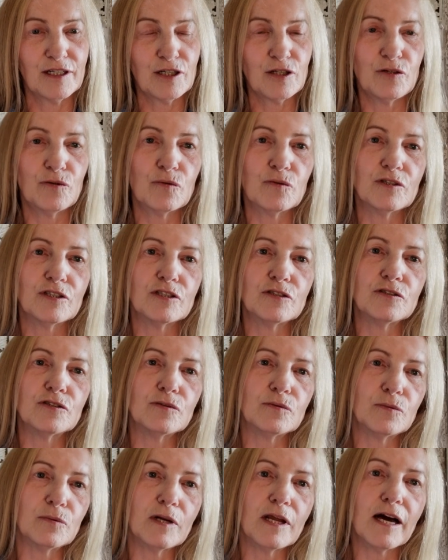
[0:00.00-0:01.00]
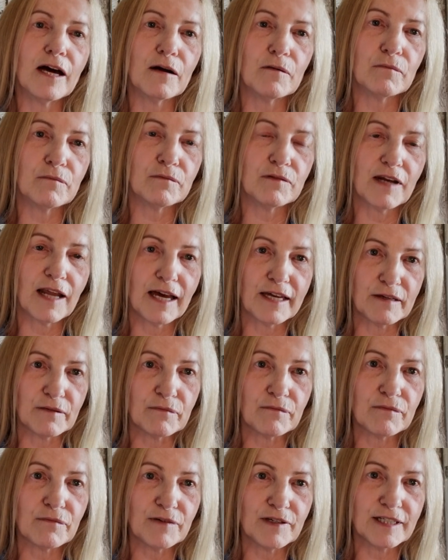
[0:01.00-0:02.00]
in order to love
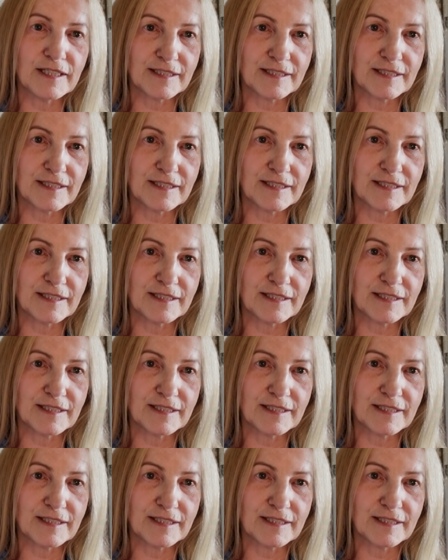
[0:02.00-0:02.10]
life